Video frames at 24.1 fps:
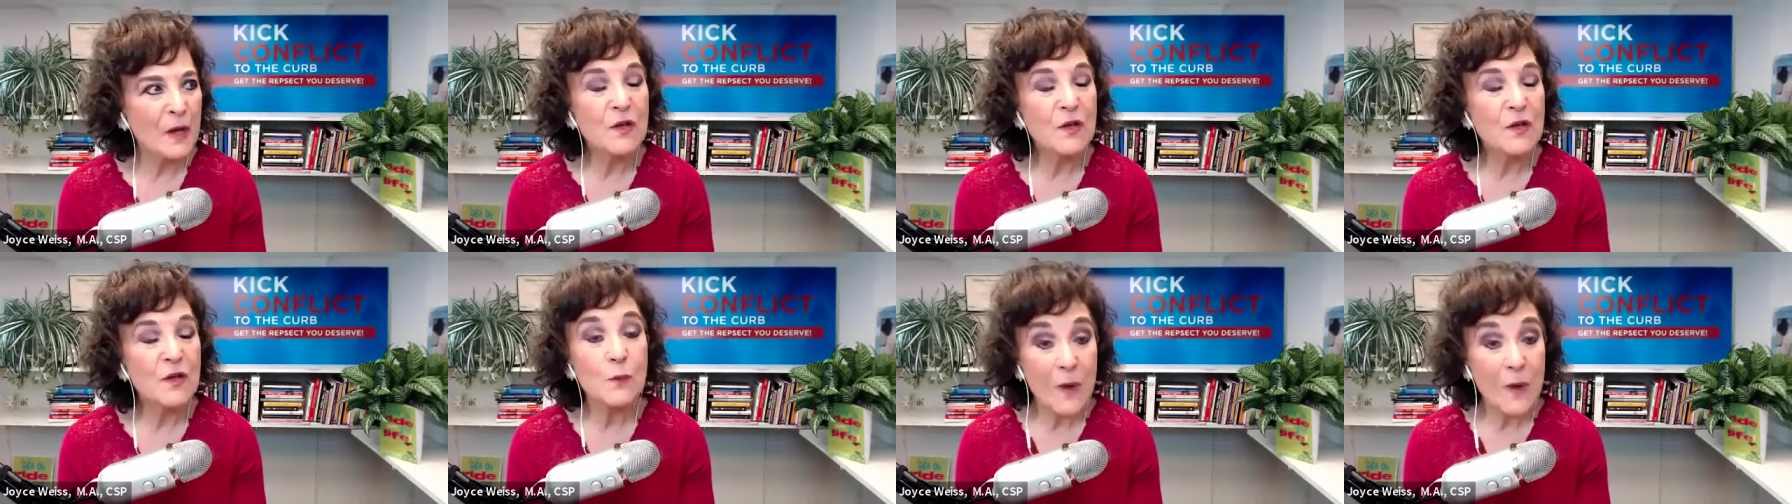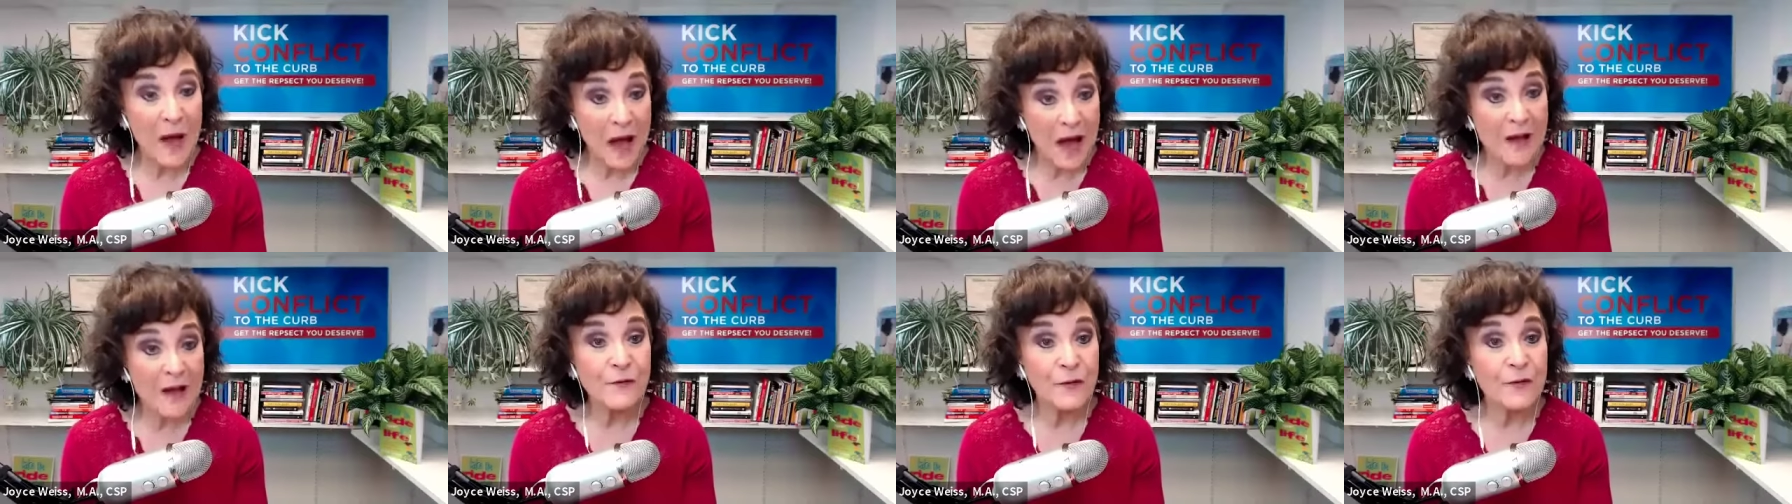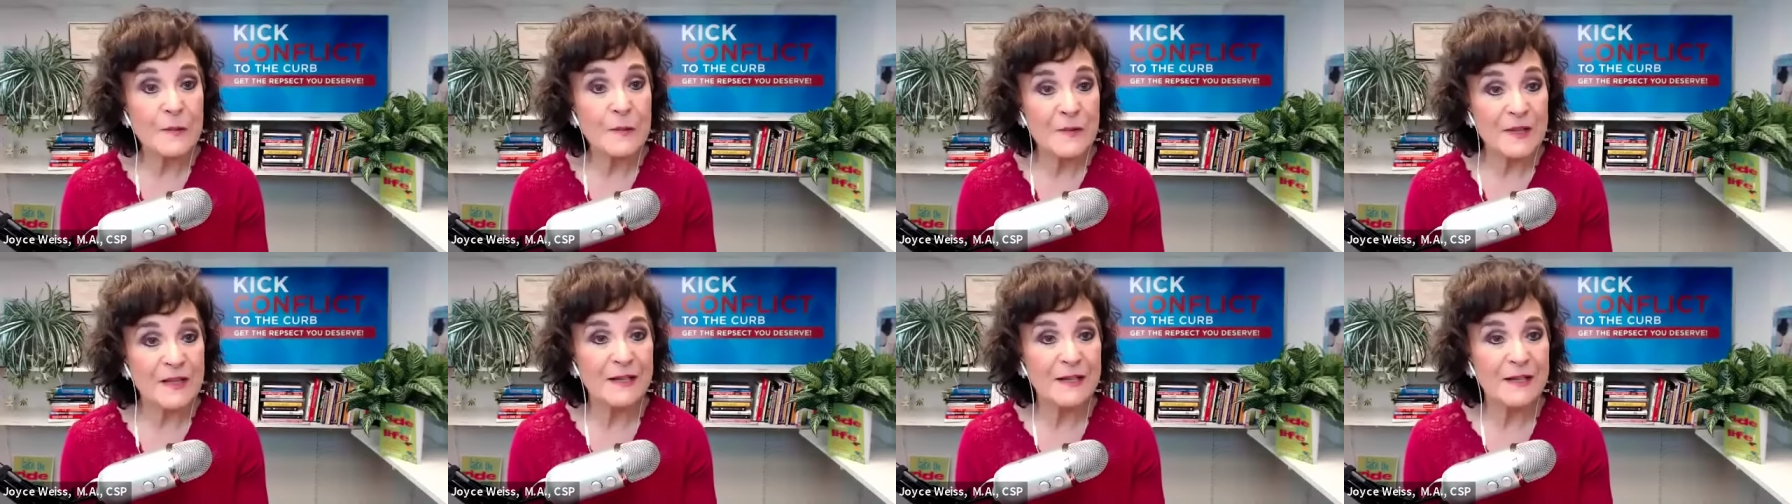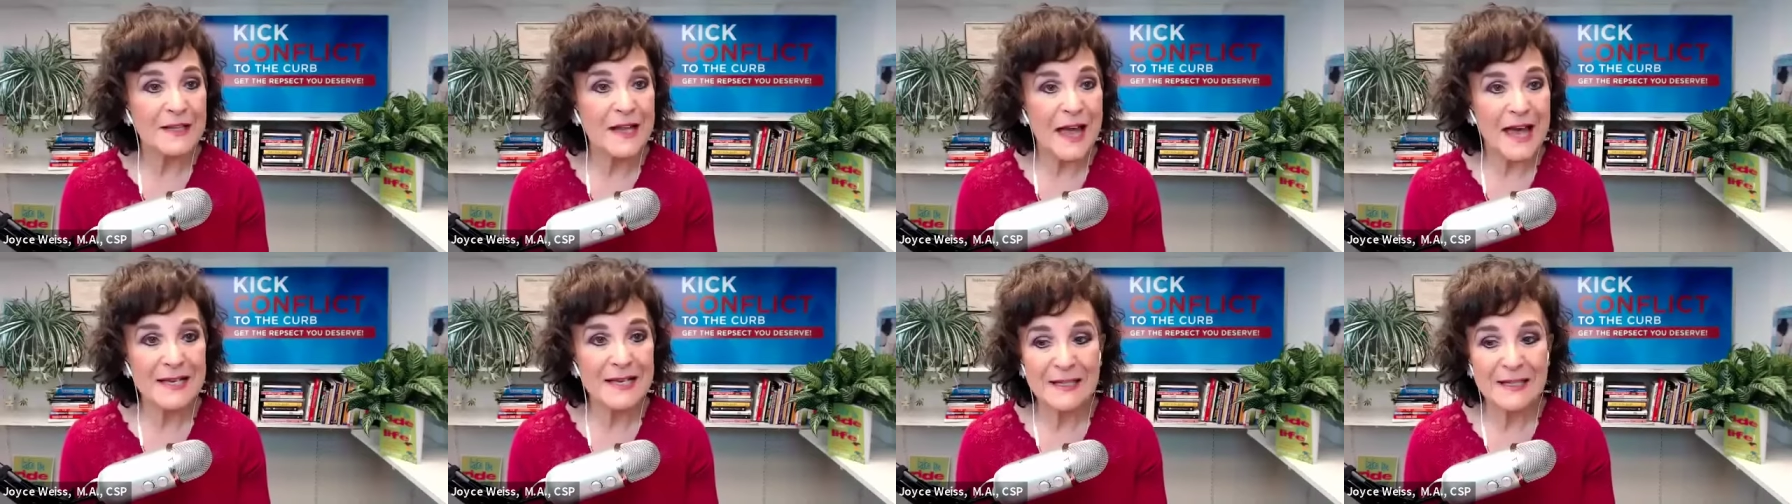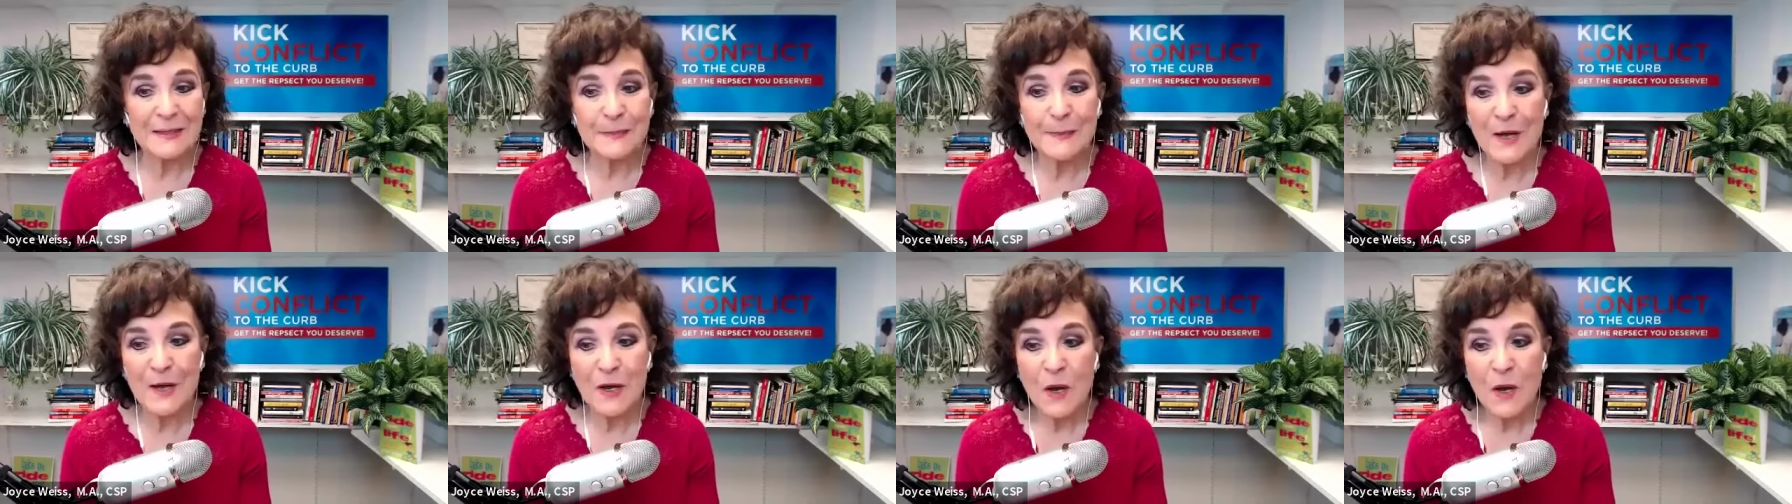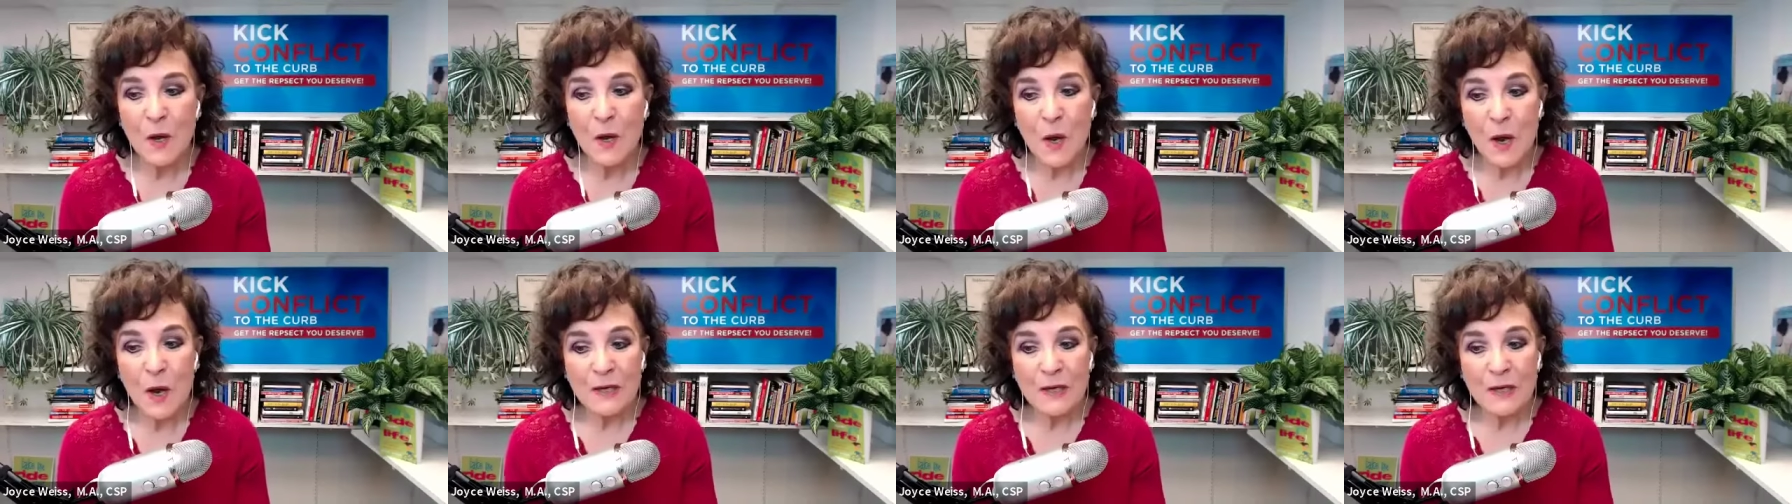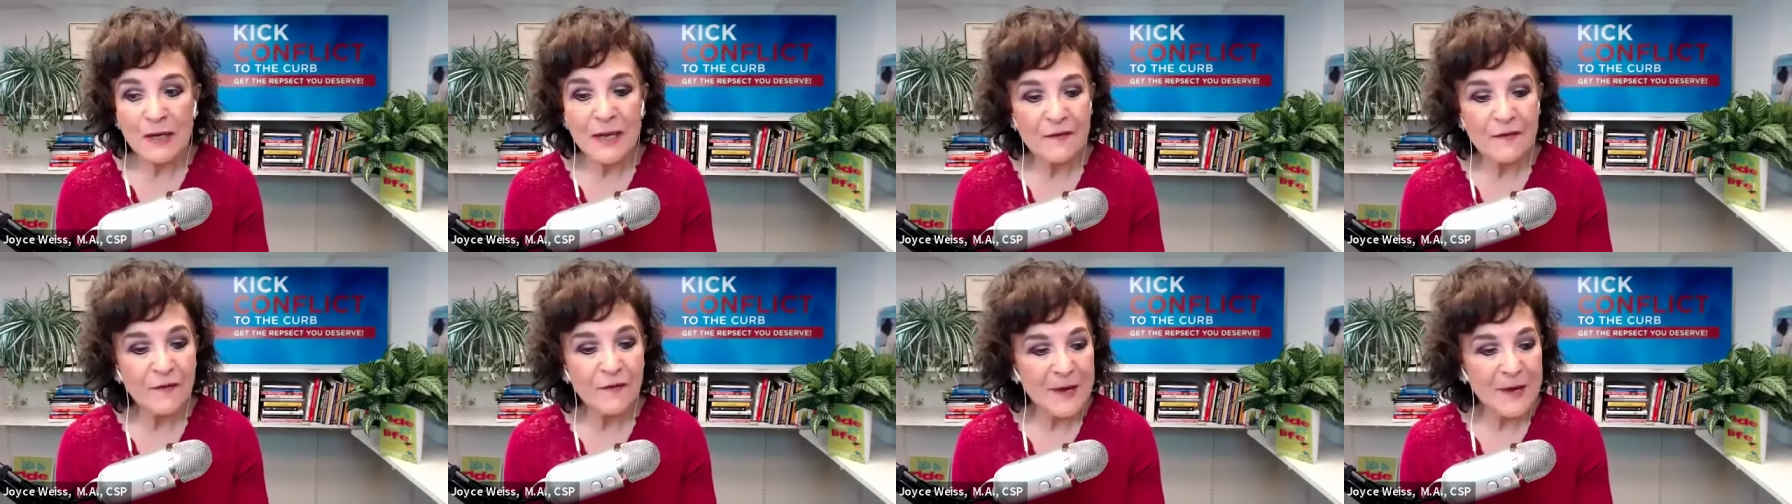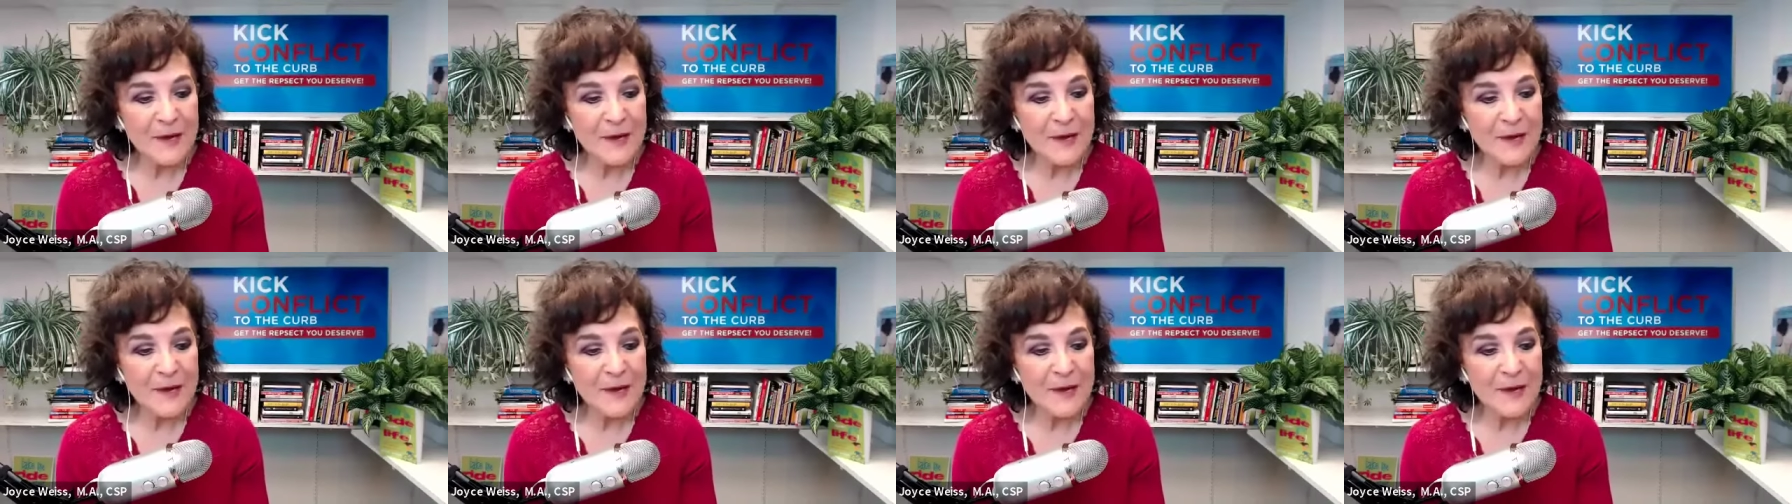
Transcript: you got from the class, but give